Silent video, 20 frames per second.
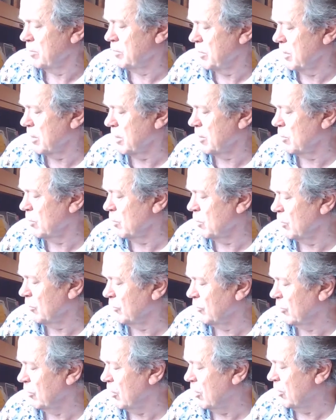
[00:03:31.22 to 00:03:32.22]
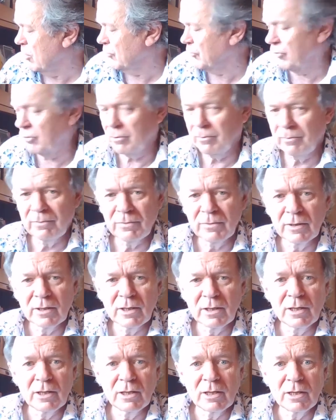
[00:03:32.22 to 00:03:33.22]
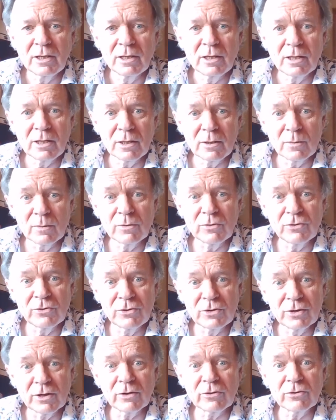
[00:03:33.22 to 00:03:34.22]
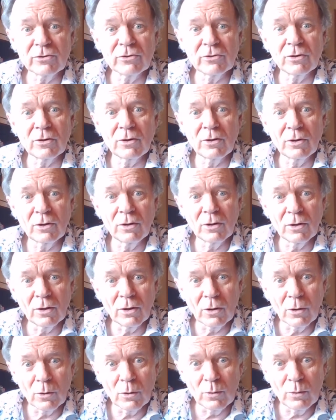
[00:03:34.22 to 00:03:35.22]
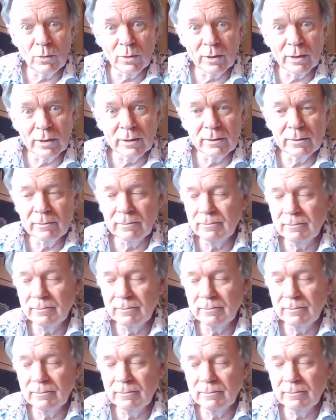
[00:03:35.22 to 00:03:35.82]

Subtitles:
Penguin wasn't lost. He was just lonely.